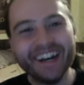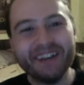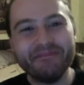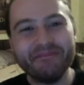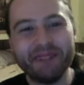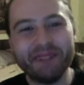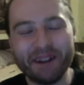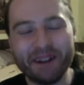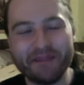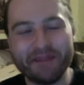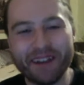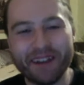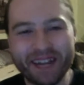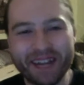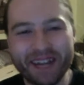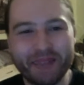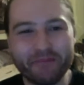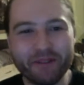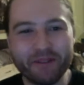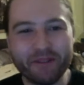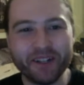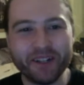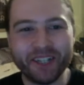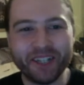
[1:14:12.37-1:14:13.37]
But I really
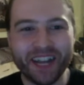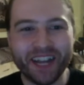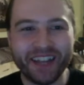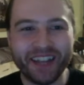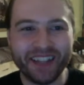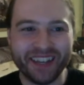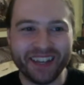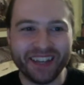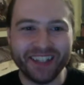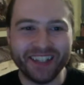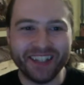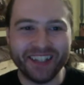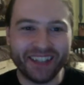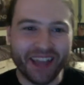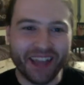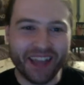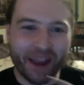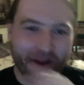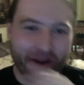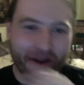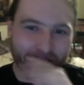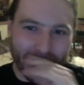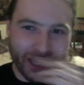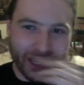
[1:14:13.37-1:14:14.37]
appreciate that he's
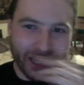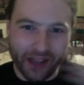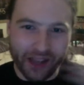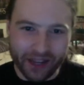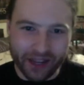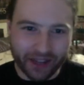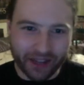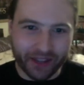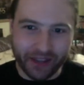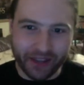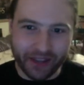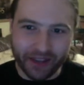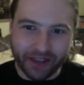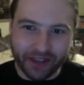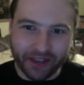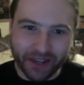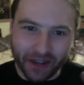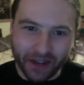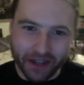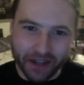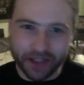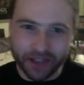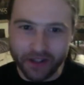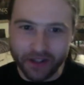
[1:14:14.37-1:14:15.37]
there, and I like that
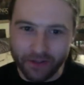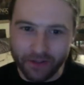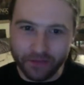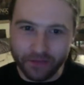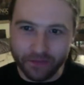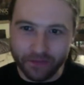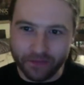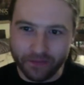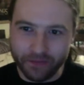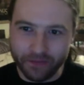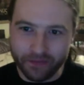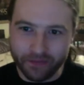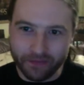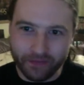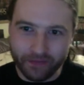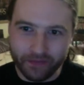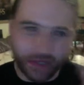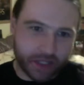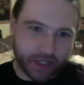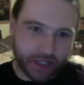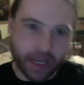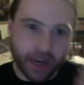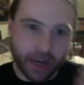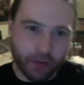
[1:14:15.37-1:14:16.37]
he's on the
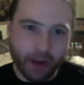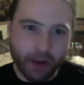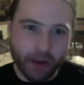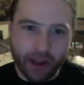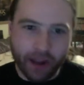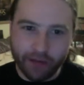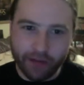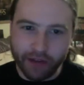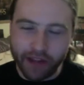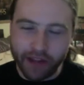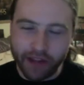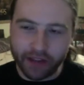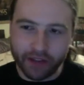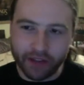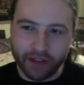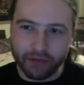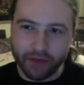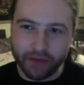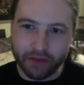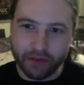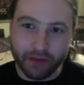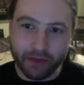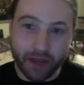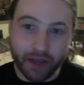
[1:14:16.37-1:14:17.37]
same wavelength
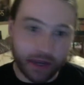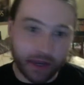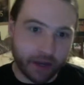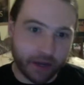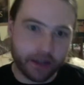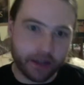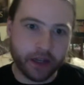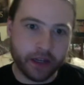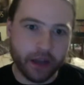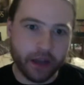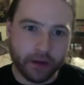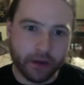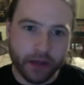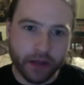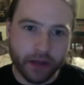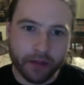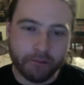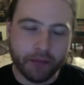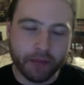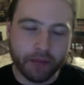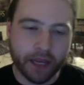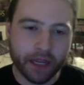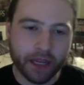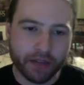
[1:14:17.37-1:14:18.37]
with me, and him
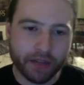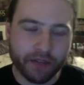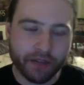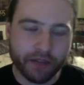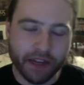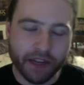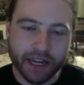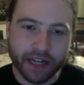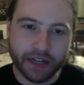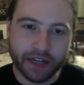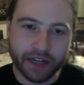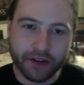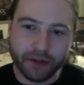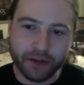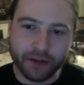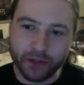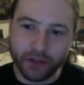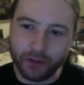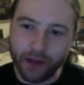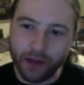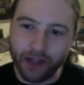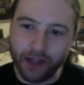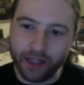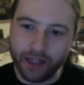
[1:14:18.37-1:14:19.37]
being a fan editor as
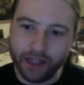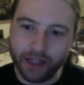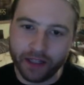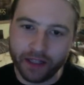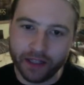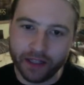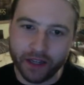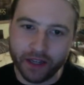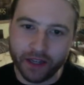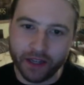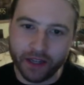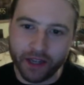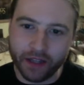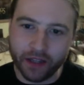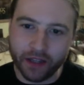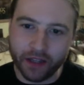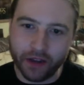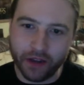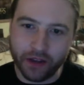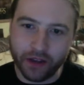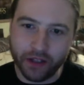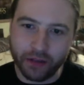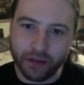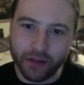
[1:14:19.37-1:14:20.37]
well. It's
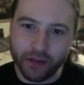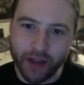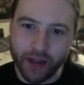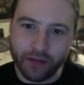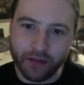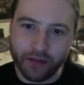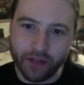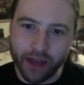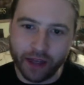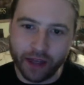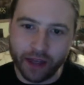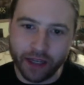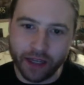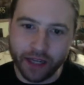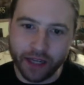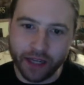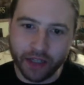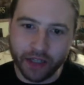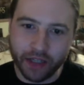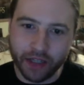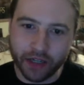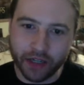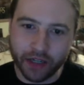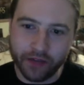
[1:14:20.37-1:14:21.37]
nice that we have that
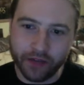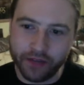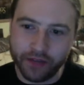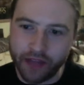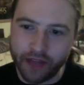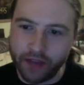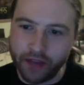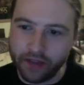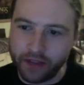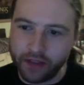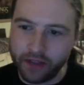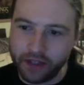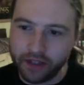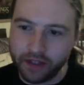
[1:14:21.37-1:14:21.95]
connection over that thing.